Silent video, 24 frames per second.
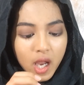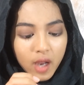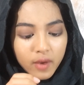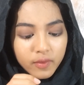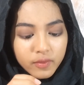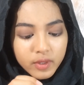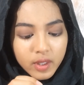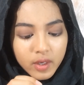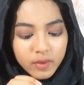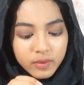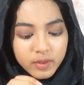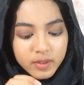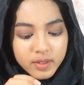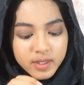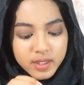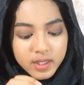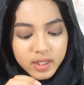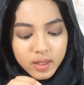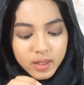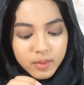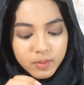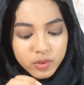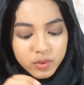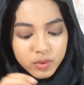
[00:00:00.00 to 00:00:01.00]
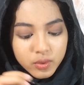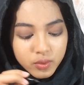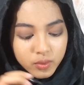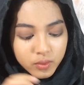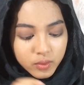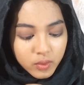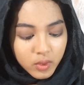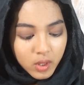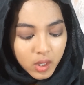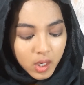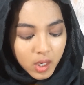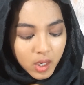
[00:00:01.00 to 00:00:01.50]
I've never seemed
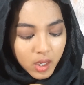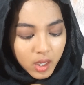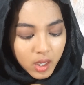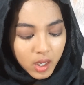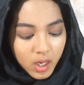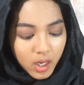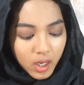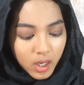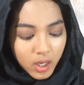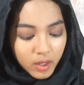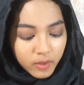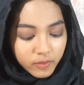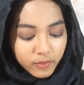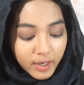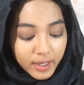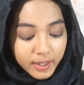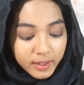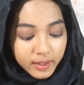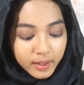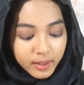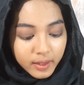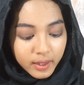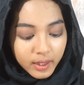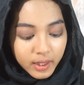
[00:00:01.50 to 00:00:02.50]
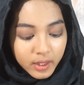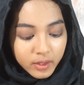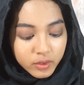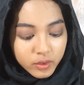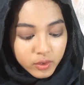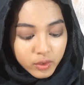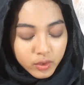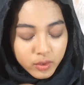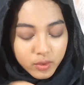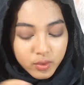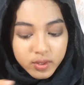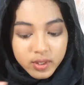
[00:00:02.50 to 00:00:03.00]
to find the need
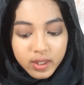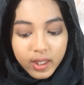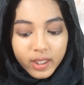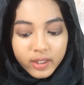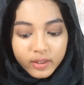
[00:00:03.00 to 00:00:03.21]
to use